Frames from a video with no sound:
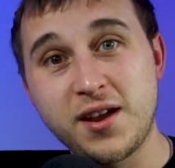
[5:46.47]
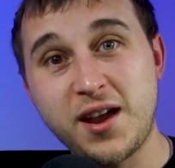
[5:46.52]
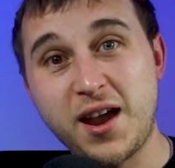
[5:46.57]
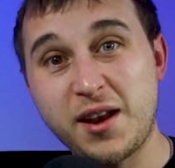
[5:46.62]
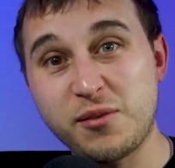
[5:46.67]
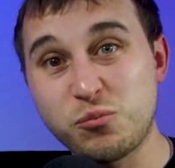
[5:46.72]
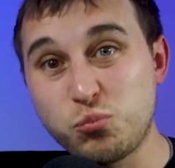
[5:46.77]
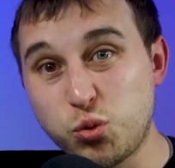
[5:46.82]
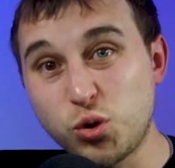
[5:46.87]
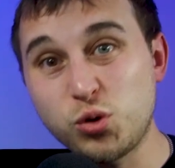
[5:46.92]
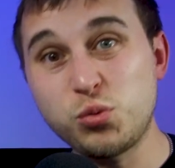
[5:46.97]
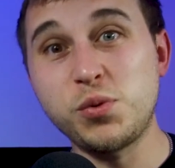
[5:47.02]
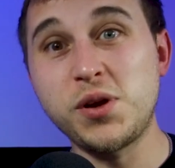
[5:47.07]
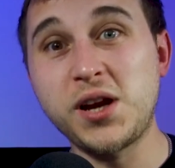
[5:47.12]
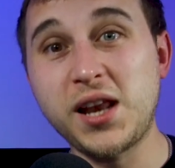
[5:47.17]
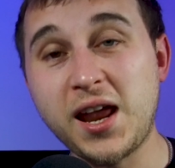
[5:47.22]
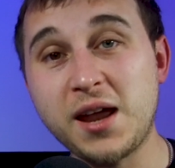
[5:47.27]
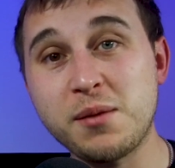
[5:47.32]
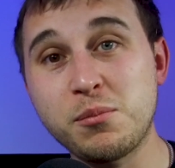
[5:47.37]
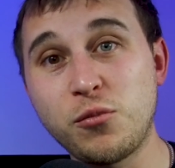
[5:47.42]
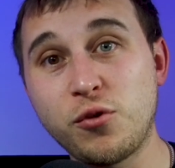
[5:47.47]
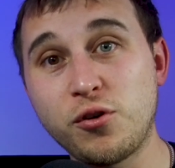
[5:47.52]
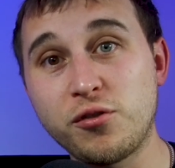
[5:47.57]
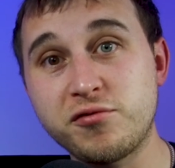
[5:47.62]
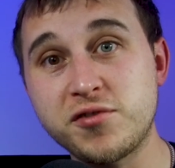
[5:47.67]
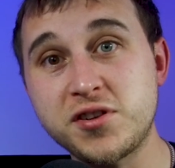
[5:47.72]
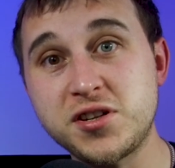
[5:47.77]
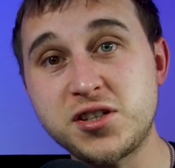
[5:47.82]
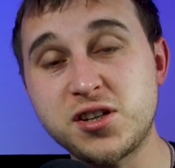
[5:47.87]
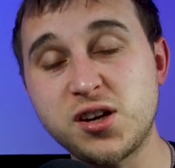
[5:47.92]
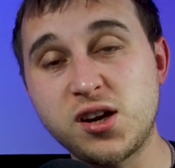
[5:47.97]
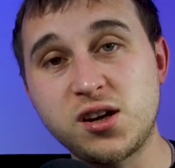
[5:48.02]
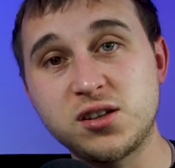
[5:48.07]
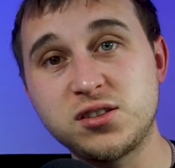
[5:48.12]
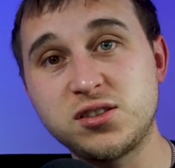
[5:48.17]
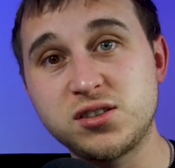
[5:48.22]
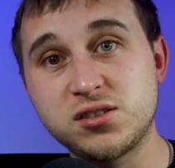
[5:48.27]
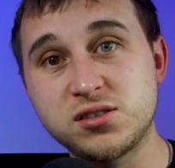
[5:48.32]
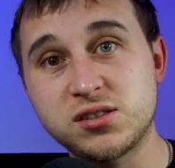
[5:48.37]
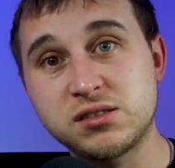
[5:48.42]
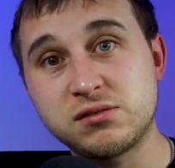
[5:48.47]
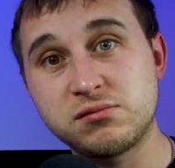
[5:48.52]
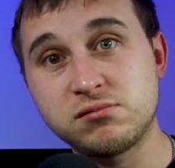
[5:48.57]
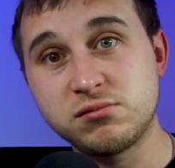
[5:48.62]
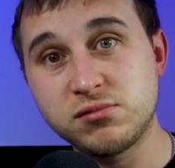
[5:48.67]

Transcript: And would we like more free chargers?